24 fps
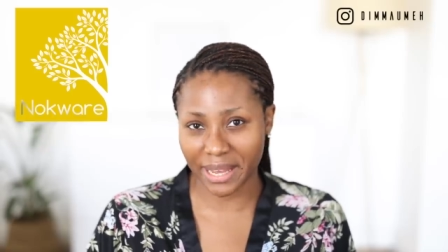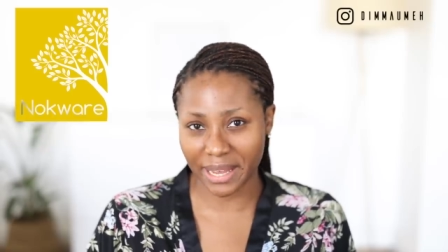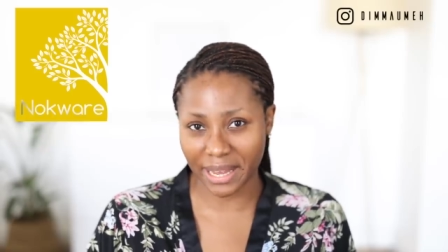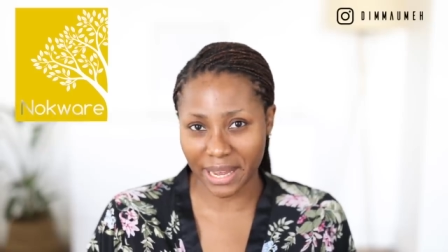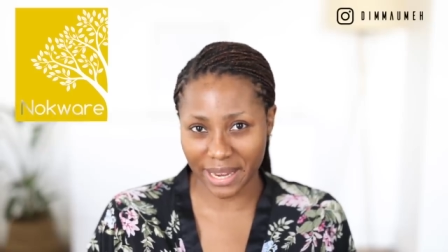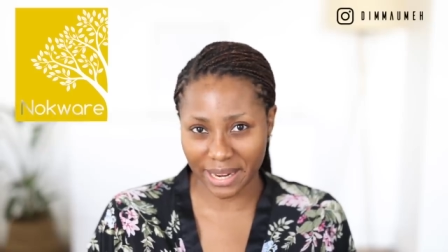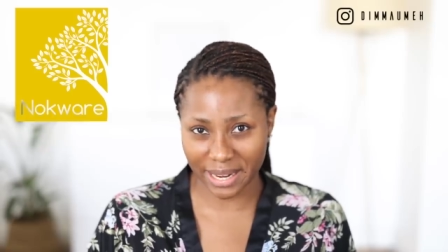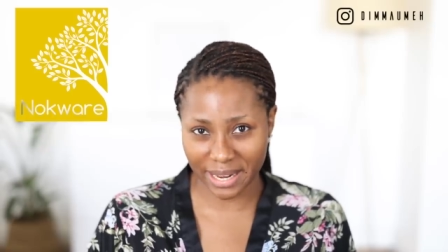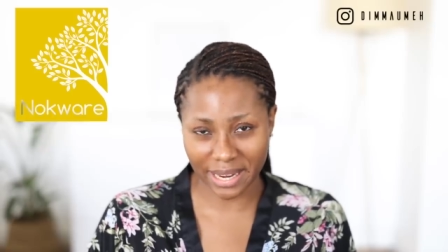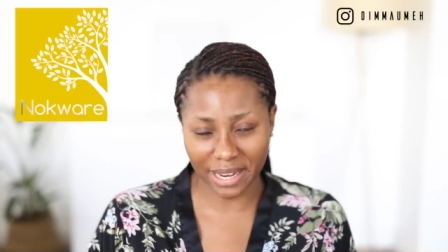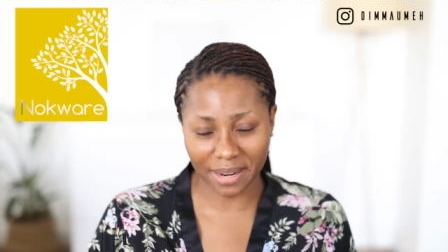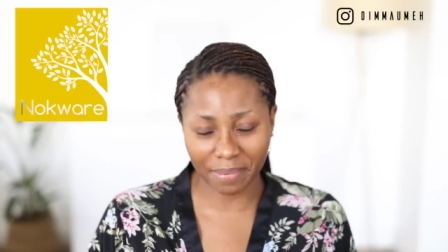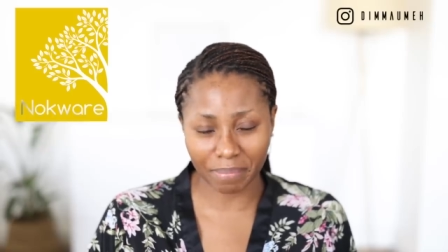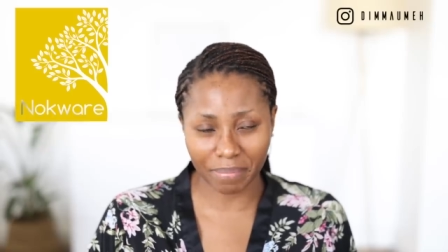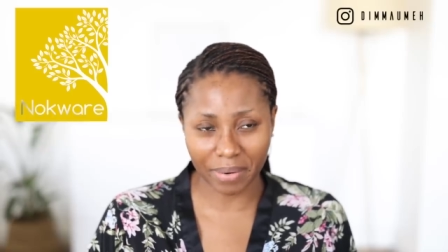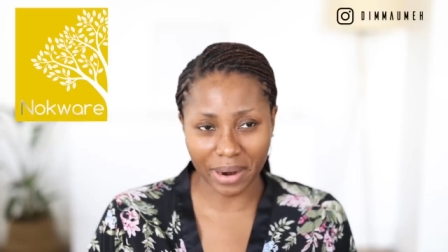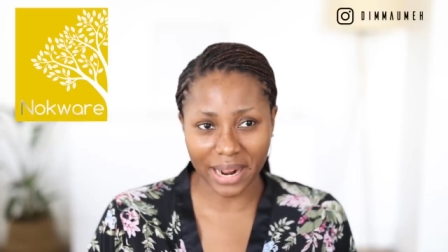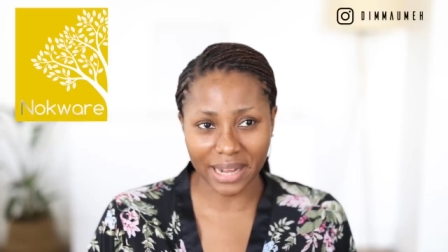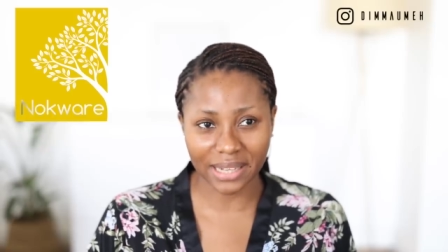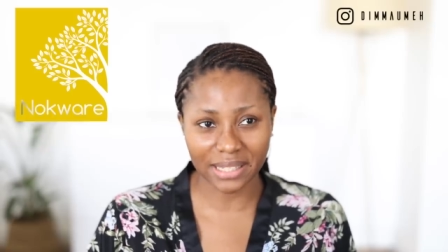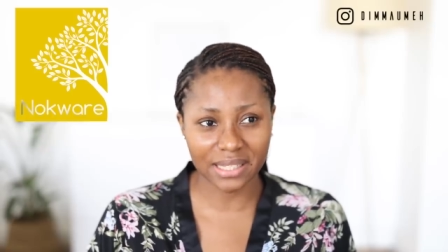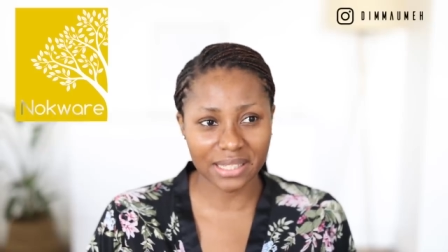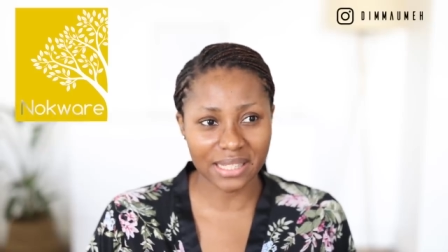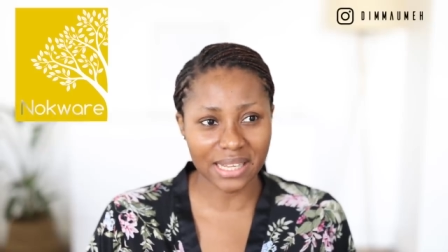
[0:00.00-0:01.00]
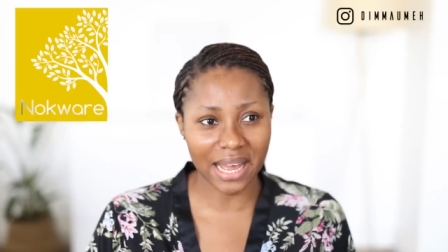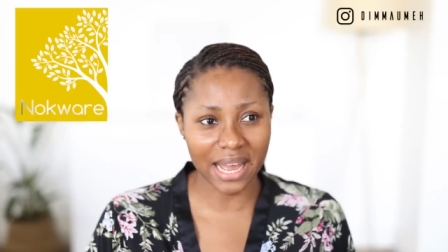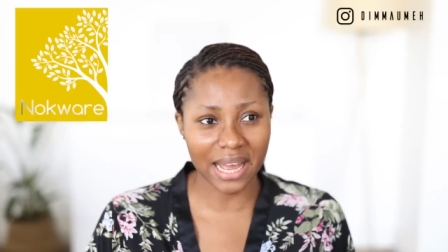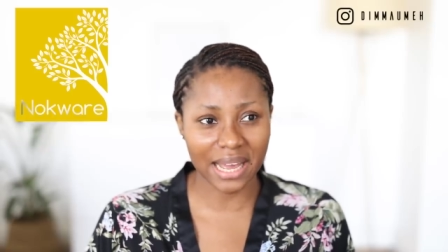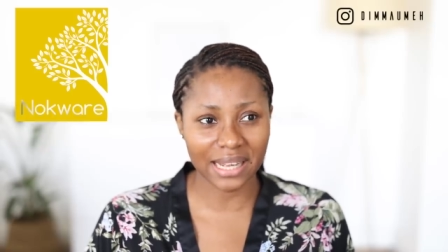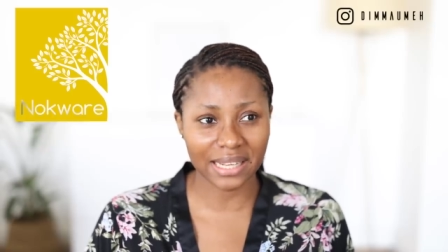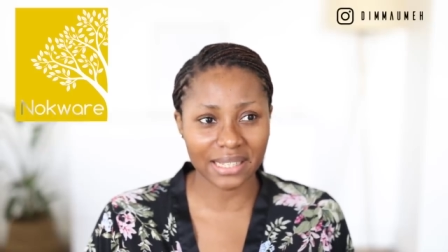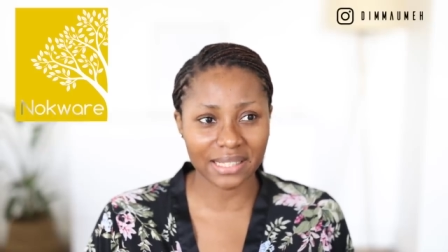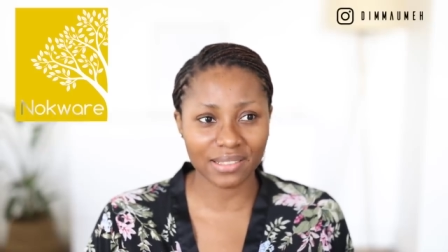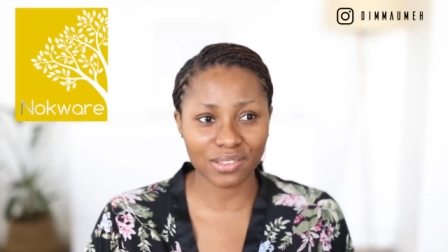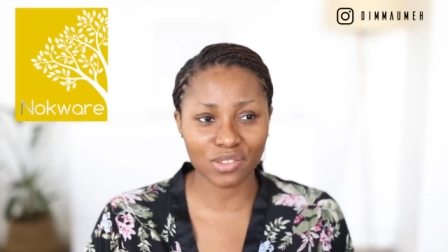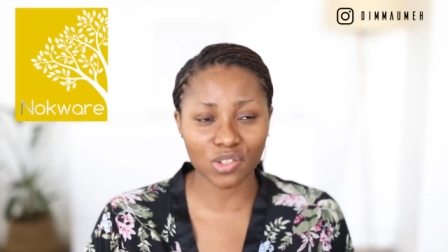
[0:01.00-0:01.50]
a Ghanaian brand
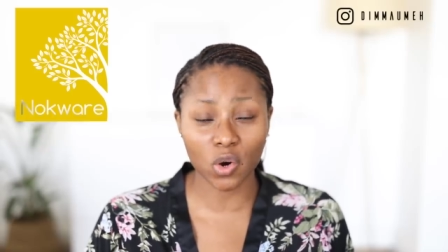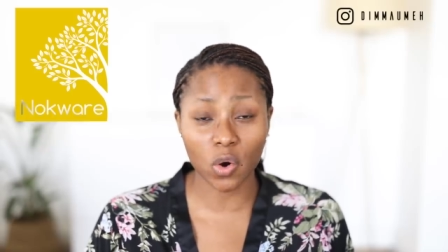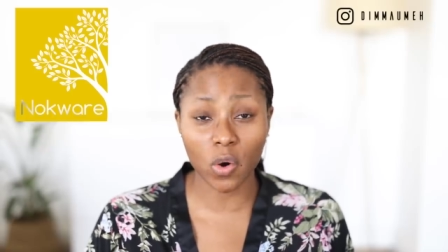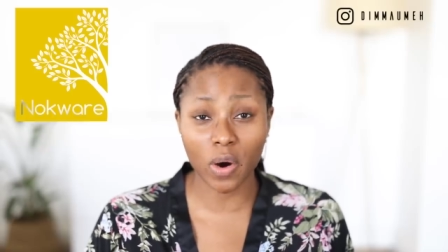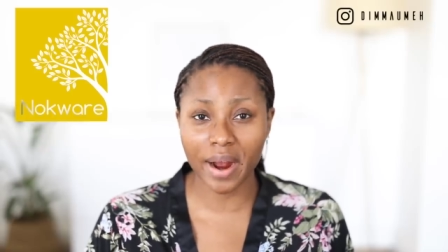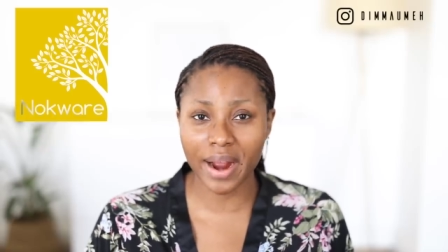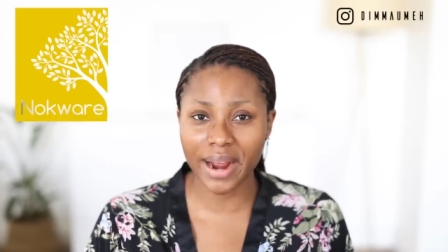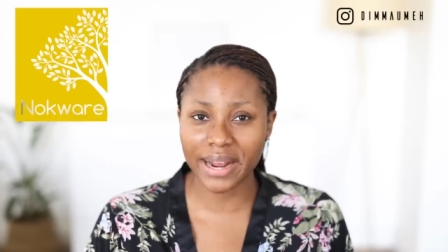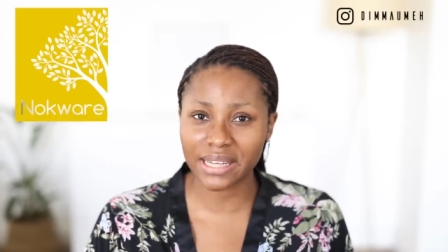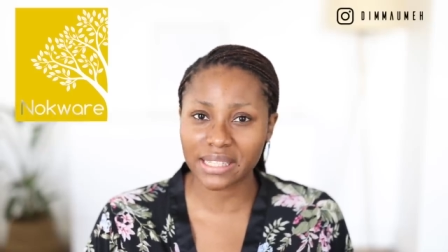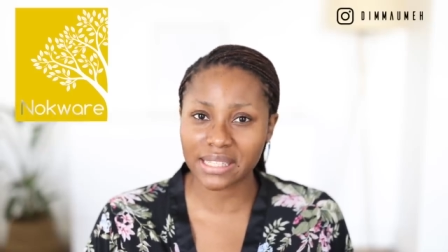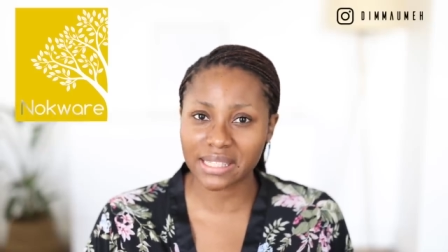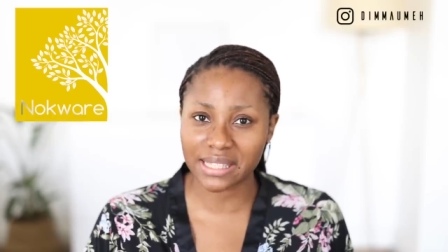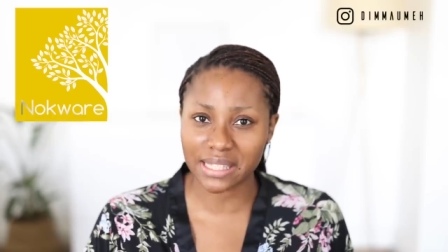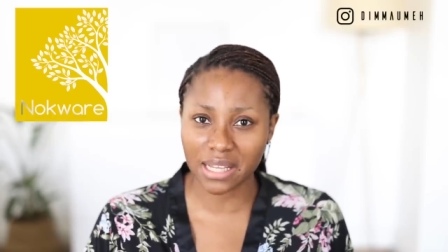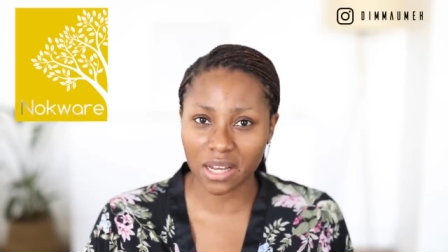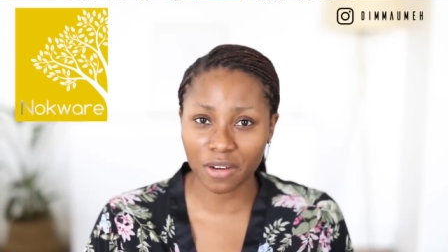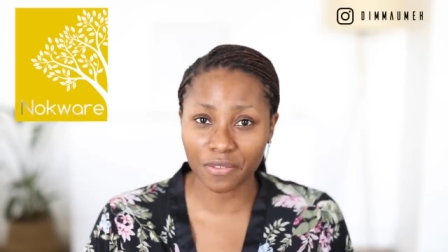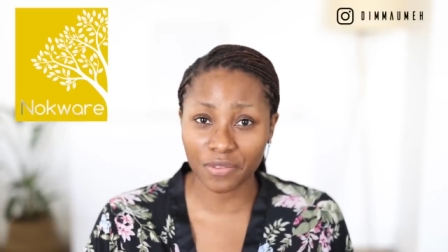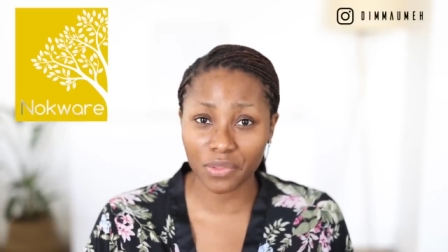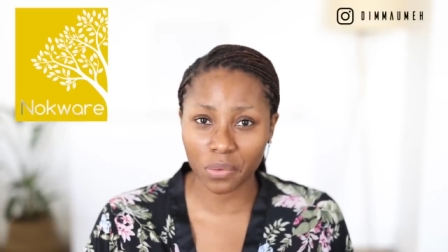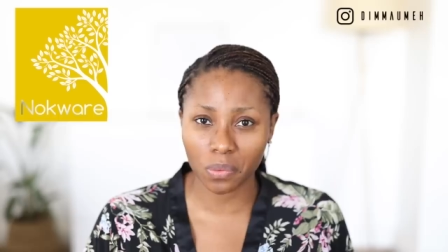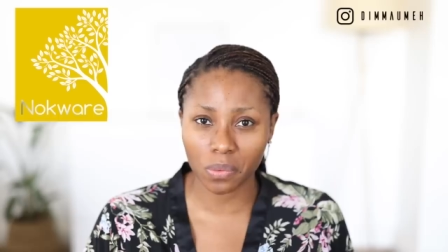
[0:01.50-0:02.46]
and Nokware itself,